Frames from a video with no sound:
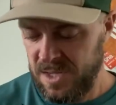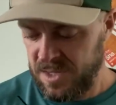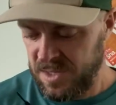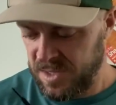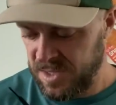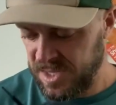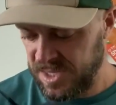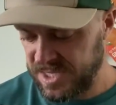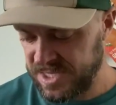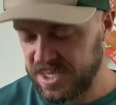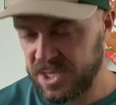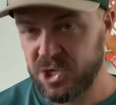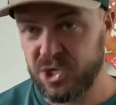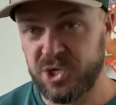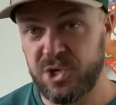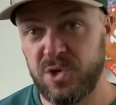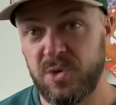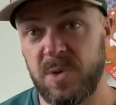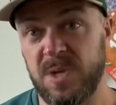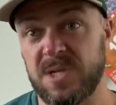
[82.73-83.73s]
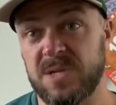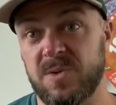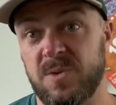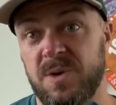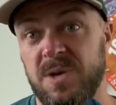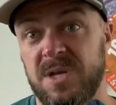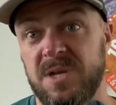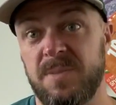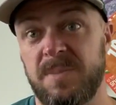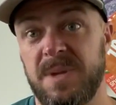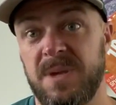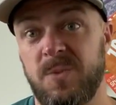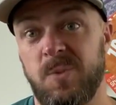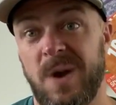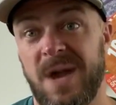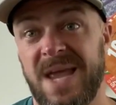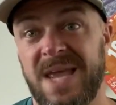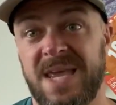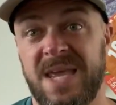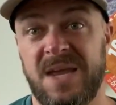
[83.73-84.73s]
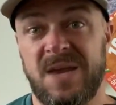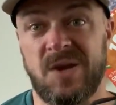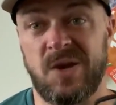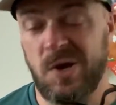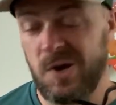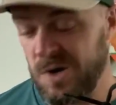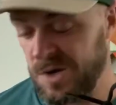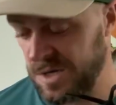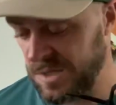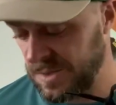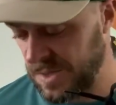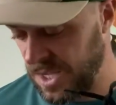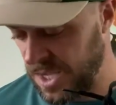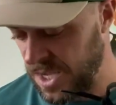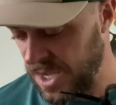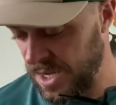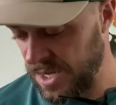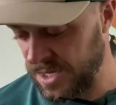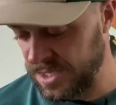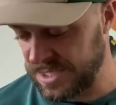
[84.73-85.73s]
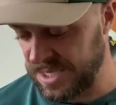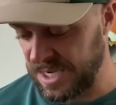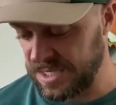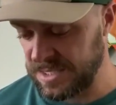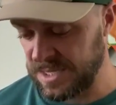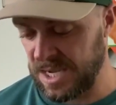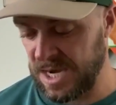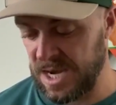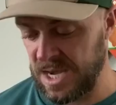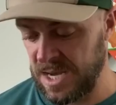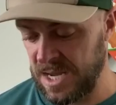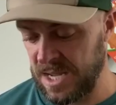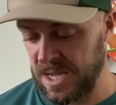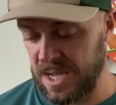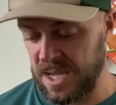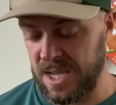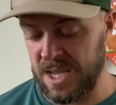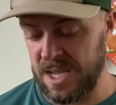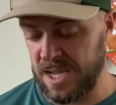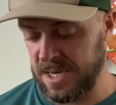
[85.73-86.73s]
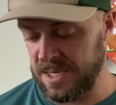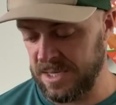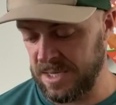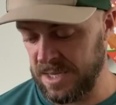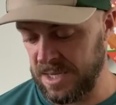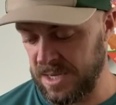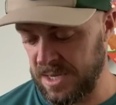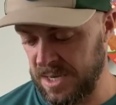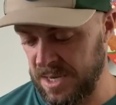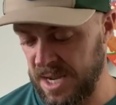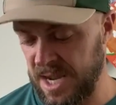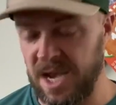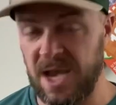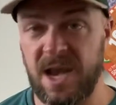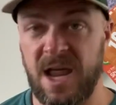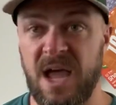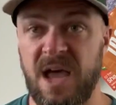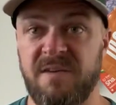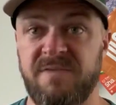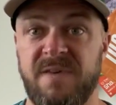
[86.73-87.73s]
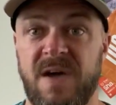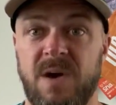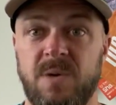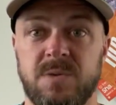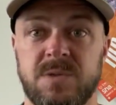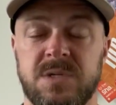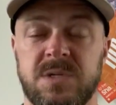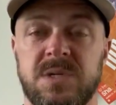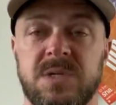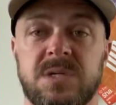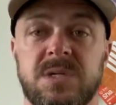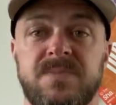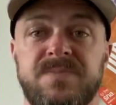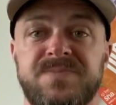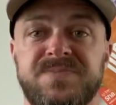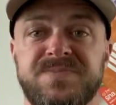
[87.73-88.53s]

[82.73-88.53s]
This shoe is going to be weighing in currently in a size 9 at 9.5 ounces.